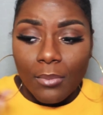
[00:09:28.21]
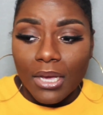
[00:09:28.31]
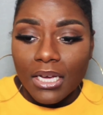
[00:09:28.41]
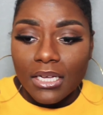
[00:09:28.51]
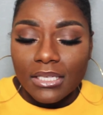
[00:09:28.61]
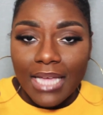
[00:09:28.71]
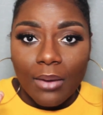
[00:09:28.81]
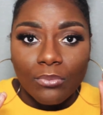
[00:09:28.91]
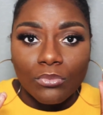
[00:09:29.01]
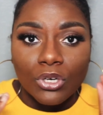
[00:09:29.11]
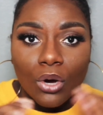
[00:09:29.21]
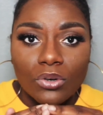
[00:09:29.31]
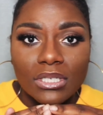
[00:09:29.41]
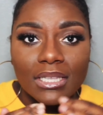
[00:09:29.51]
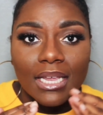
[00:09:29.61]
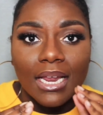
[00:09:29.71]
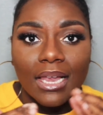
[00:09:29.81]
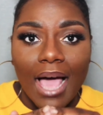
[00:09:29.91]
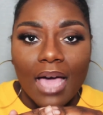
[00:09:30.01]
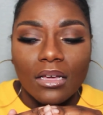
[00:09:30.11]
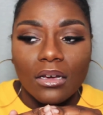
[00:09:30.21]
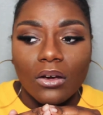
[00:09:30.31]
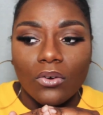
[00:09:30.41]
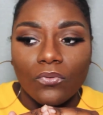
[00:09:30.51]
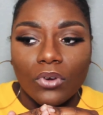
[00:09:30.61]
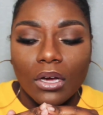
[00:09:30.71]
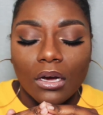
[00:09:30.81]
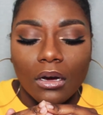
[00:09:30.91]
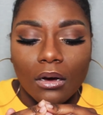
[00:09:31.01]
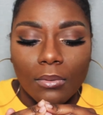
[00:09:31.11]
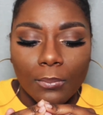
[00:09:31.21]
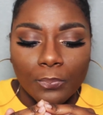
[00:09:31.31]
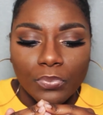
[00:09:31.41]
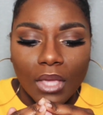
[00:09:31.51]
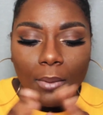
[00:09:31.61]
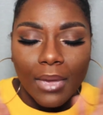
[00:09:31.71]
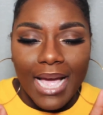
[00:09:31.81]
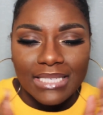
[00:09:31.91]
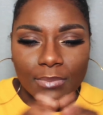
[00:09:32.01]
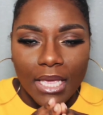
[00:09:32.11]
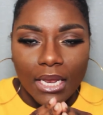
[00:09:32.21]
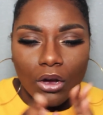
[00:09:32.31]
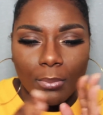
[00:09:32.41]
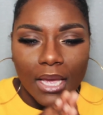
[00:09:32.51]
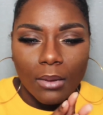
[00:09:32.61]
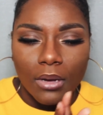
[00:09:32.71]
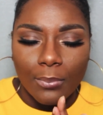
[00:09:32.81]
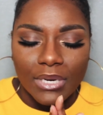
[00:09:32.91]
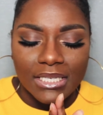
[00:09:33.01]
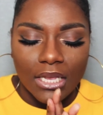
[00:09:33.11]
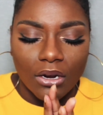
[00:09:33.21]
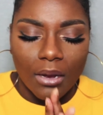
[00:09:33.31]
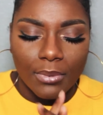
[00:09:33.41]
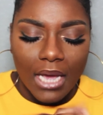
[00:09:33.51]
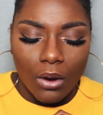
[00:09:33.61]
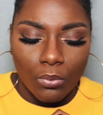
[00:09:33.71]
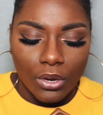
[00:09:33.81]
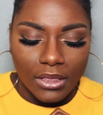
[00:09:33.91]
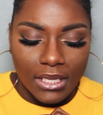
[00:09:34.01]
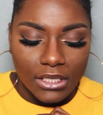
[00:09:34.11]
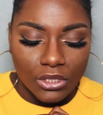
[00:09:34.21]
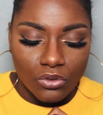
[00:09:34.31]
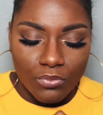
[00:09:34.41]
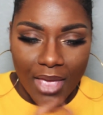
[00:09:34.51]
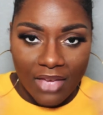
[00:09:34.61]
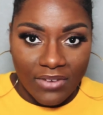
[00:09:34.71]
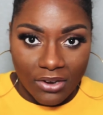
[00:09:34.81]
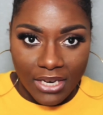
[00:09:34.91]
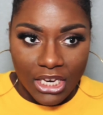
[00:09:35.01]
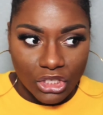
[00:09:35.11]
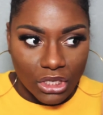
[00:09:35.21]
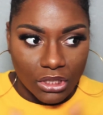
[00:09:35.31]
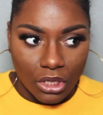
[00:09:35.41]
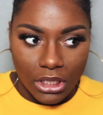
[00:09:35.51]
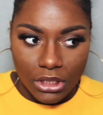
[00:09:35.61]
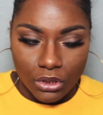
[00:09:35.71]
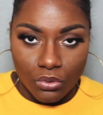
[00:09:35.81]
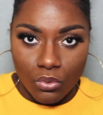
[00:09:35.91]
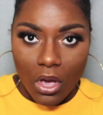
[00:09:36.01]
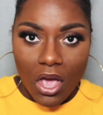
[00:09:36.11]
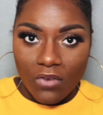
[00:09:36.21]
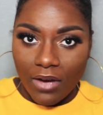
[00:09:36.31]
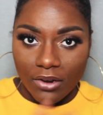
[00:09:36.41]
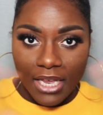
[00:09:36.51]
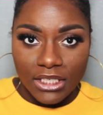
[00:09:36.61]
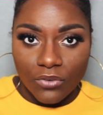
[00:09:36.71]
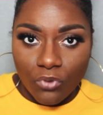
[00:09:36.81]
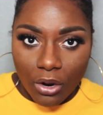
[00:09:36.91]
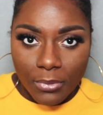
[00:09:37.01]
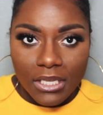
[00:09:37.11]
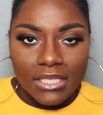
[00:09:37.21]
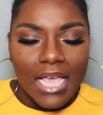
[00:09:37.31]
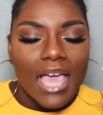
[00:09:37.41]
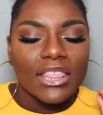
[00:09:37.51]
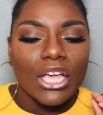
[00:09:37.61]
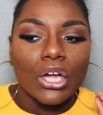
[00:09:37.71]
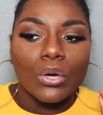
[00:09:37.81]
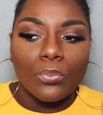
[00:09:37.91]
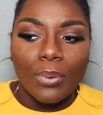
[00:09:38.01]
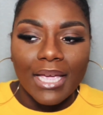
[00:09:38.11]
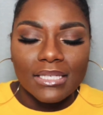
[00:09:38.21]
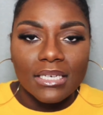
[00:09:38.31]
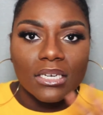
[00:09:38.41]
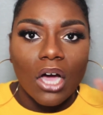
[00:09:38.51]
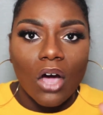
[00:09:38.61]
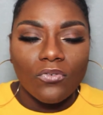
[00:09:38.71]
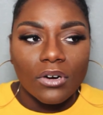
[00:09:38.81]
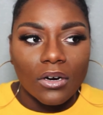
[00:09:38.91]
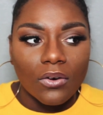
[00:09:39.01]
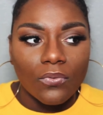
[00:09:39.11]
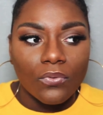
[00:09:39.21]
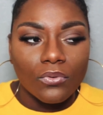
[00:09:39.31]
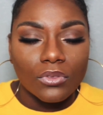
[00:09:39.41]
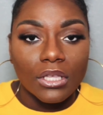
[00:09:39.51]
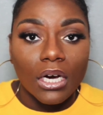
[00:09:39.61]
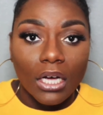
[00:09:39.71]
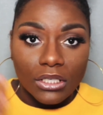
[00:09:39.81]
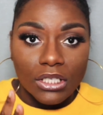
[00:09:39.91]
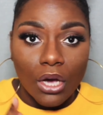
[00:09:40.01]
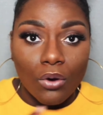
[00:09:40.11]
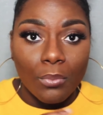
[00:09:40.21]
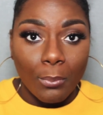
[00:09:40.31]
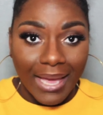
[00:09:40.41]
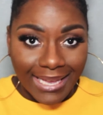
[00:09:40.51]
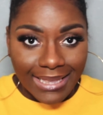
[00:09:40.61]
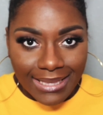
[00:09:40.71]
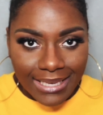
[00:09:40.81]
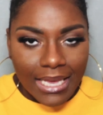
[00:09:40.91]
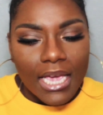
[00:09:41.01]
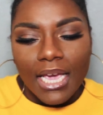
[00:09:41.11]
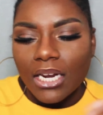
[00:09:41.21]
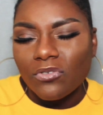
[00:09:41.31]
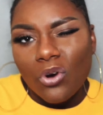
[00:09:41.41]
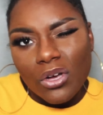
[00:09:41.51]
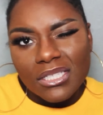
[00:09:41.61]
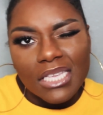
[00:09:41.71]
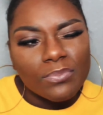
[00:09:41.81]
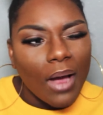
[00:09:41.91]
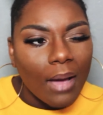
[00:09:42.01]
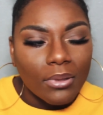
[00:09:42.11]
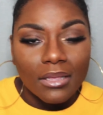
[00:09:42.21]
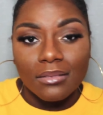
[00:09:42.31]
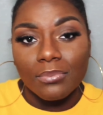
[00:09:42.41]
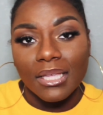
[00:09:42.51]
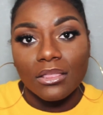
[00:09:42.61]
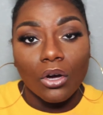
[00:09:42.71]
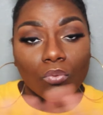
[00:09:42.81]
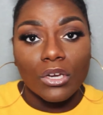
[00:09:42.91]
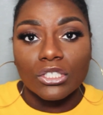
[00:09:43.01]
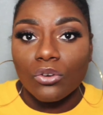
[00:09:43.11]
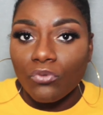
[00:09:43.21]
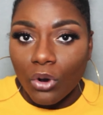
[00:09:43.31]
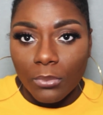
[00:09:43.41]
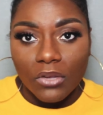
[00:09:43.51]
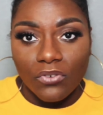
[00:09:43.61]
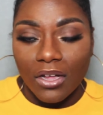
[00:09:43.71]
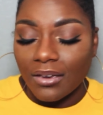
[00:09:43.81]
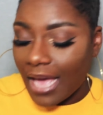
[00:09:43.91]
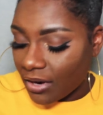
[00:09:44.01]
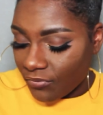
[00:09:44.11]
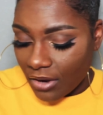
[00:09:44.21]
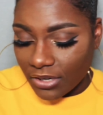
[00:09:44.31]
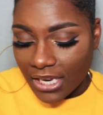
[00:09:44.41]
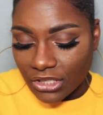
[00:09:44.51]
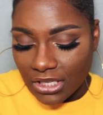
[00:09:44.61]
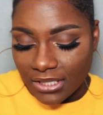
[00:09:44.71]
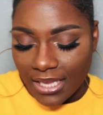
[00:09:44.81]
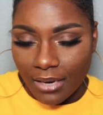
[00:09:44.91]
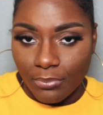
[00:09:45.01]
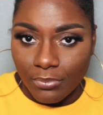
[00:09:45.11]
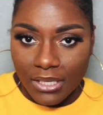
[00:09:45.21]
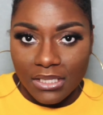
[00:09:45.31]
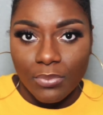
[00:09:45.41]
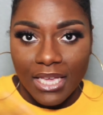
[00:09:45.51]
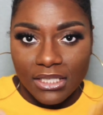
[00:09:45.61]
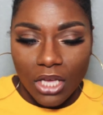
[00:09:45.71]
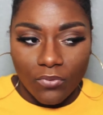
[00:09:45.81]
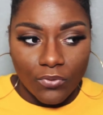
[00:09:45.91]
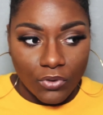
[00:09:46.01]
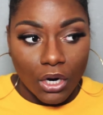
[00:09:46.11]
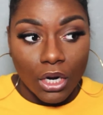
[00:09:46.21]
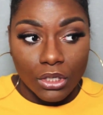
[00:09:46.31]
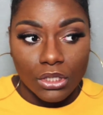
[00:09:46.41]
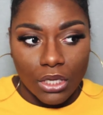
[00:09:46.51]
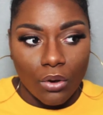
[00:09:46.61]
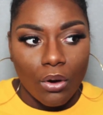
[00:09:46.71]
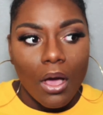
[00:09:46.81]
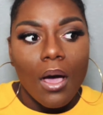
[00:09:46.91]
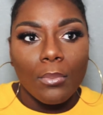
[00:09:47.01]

Because I'm noticing that a lot of cosmetic or makeup companies that are coming out with these new matte foundations or these new foundation formulas, they're basing it off of the undertone mainly. And of course, that's probably been the original formula for a lot of foundations, that it's based off of your undertone.